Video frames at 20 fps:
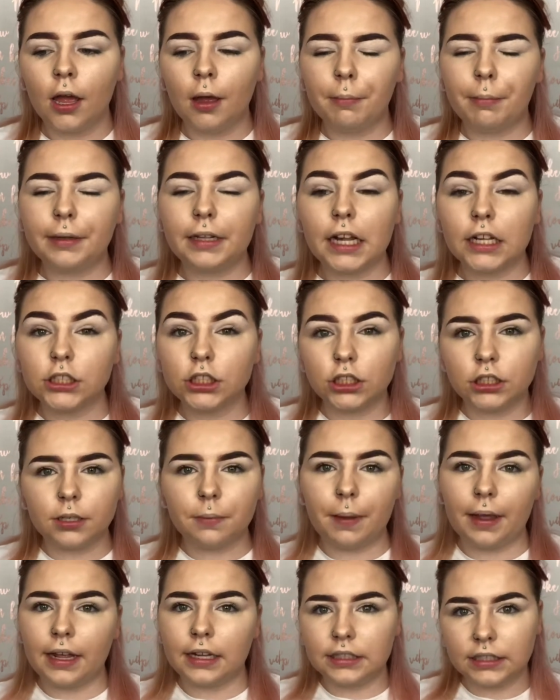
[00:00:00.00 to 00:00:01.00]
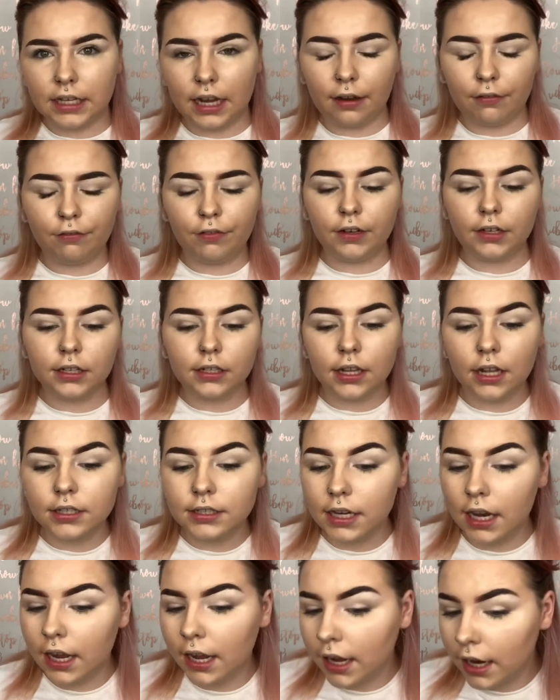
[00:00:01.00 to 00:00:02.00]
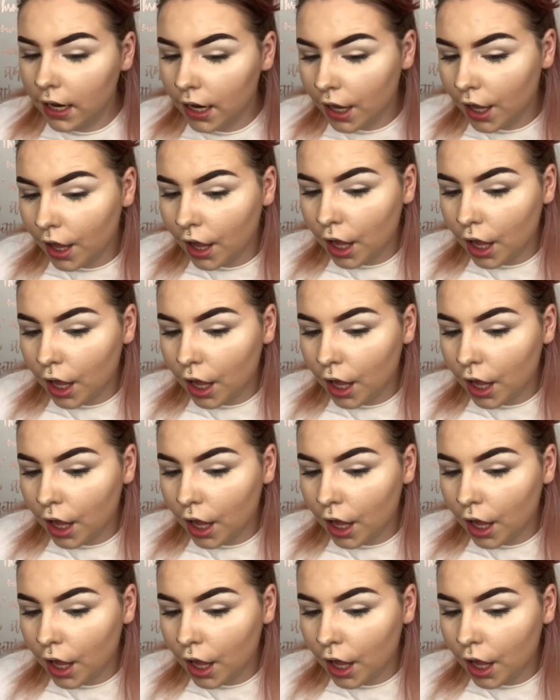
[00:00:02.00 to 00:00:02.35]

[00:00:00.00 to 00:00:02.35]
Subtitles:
but that just depends how I'm feeling that day.